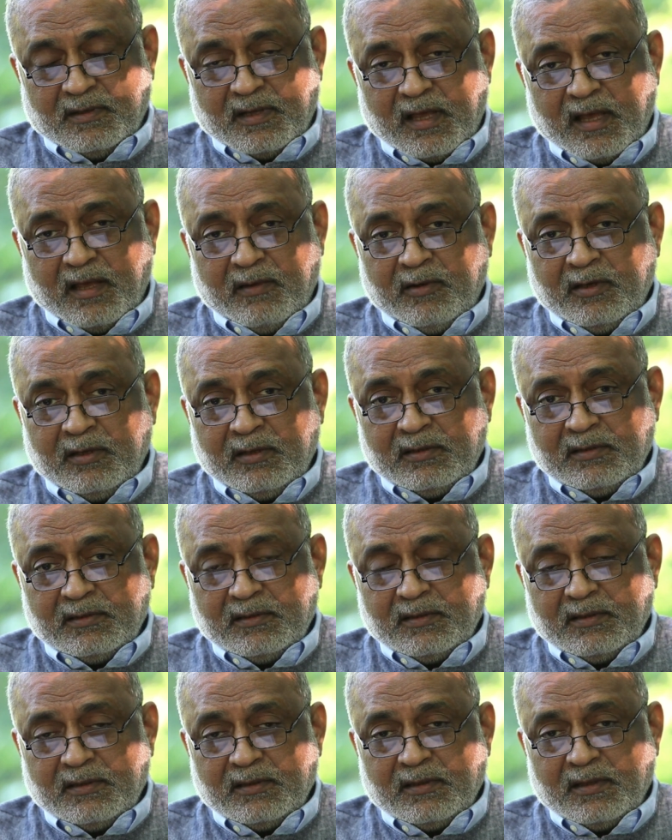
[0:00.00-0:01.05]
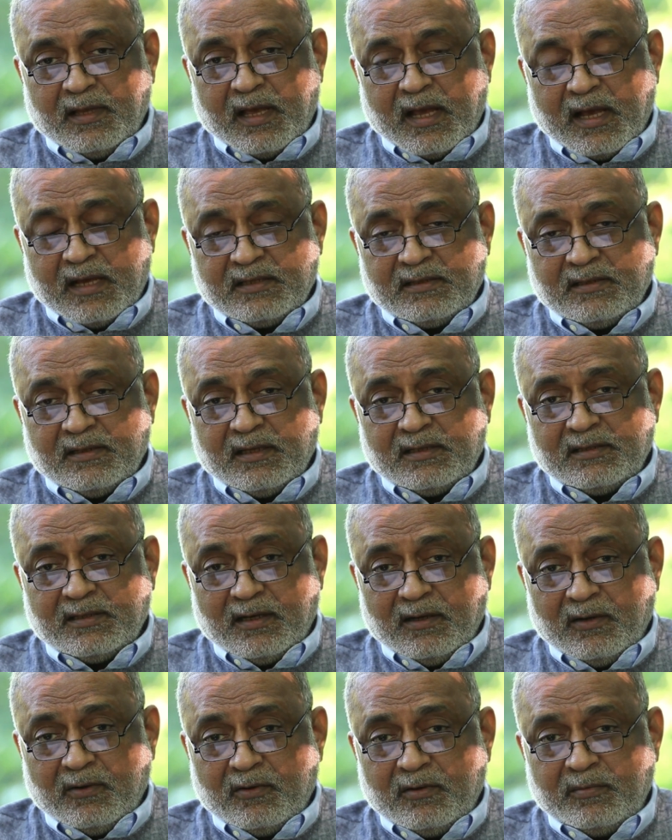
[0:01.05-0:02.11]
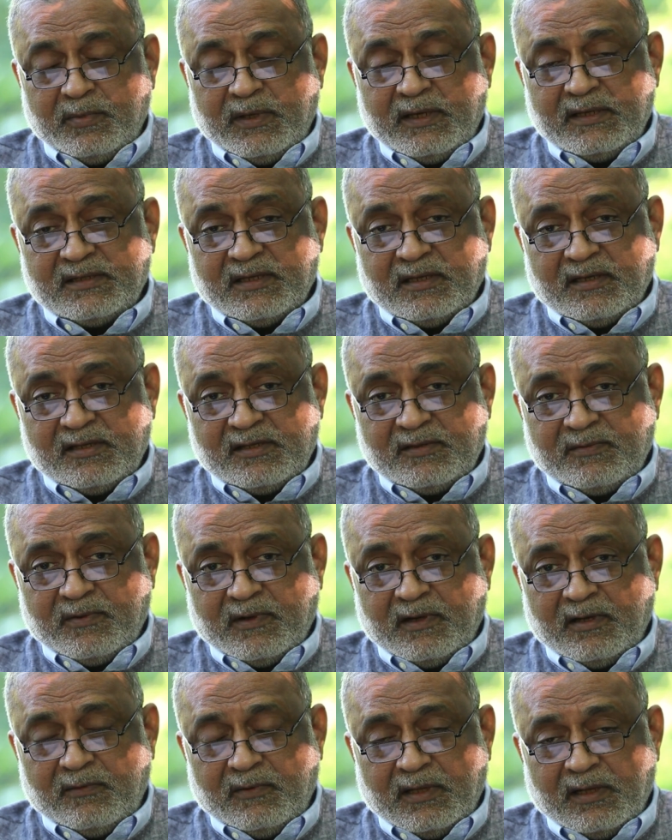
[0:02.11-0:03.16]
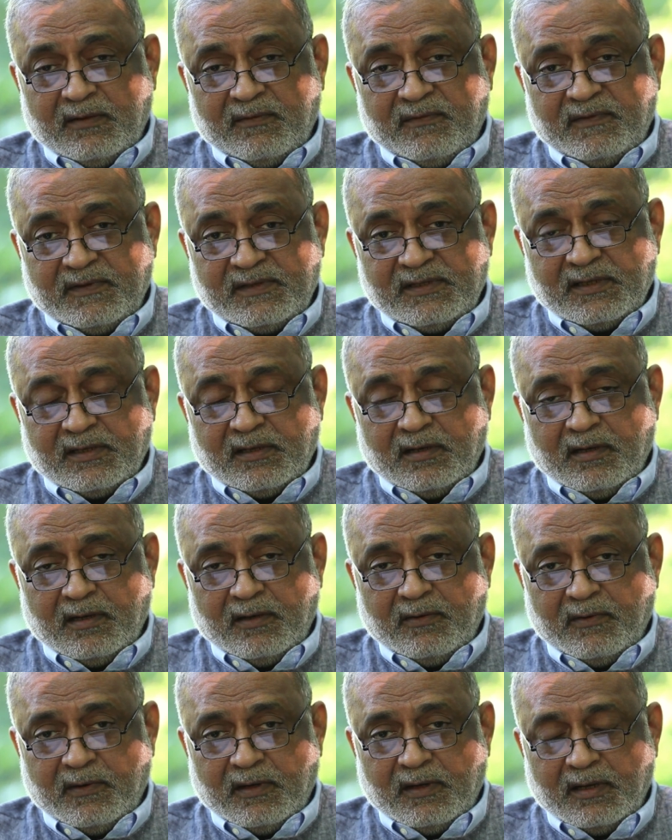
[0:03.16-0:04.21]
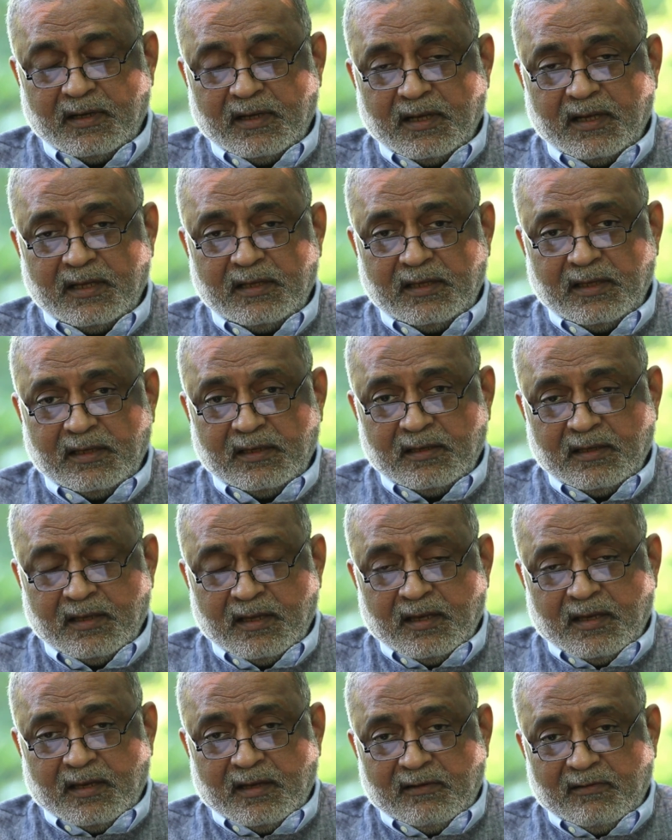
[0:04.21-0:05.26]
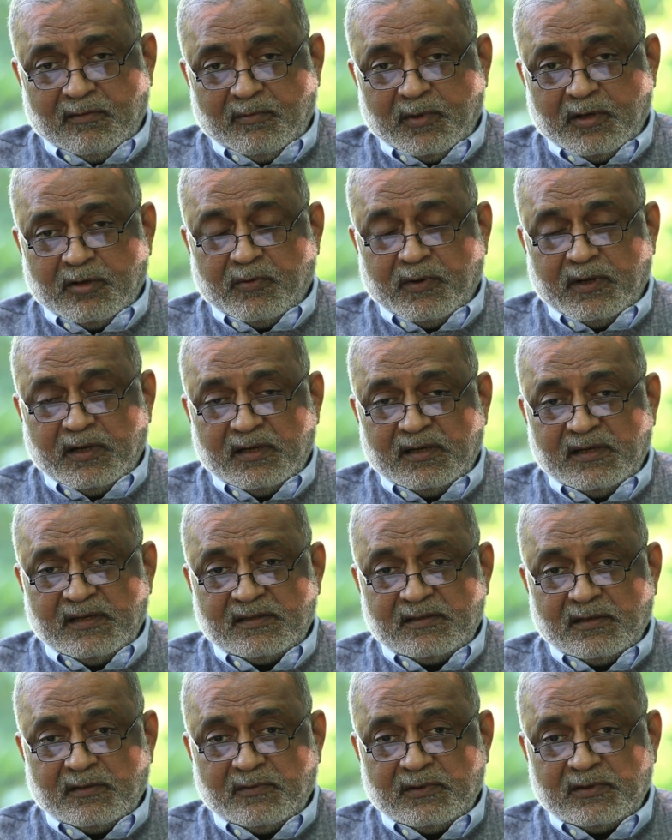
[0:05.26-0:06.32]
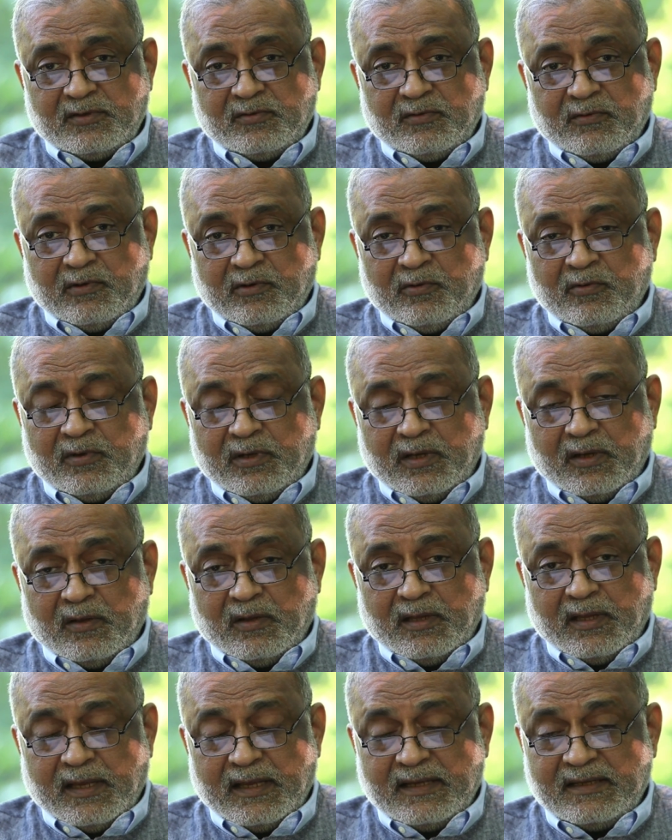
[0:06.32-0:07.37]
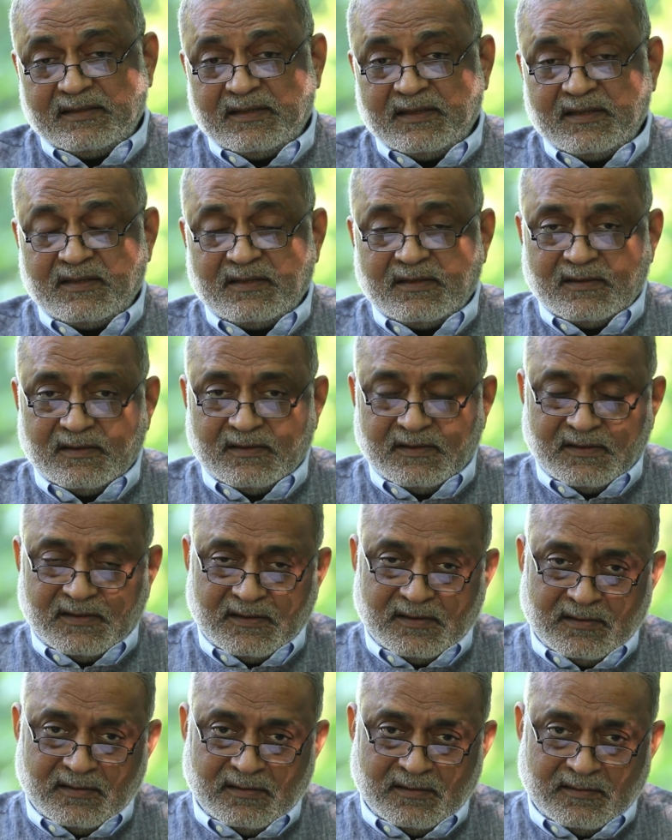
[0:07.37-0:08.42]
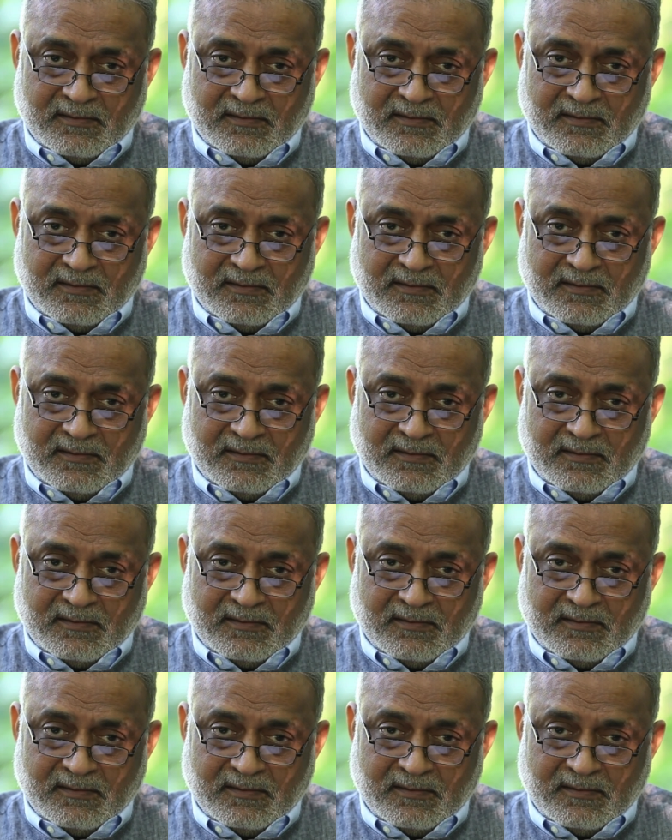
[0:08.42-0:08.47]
Having asanas alone, being satisfied at the physical level, I think it will be quite a disservice to our own existence.